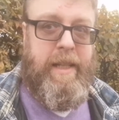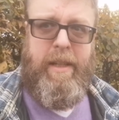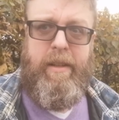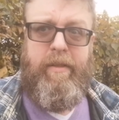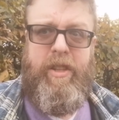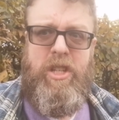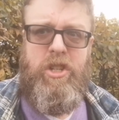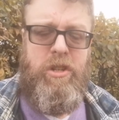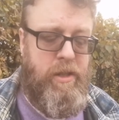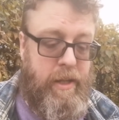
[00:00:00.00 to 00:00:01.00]
Little
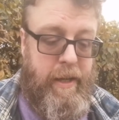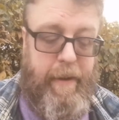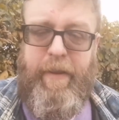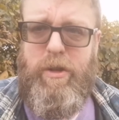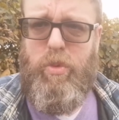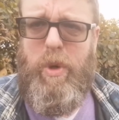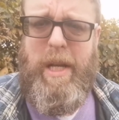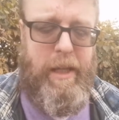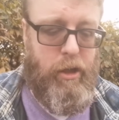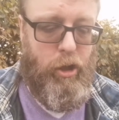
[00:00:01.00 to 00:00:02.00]
addition, if it's
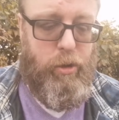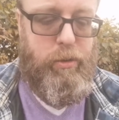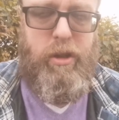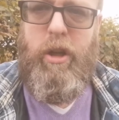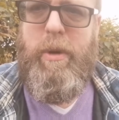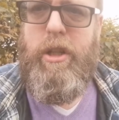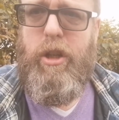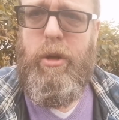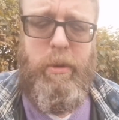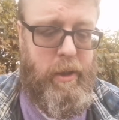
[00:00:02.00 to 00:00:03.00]
really cold, you know what you
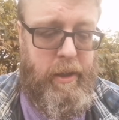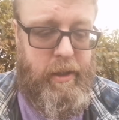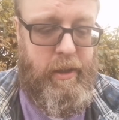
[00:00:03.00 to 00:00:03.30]
do?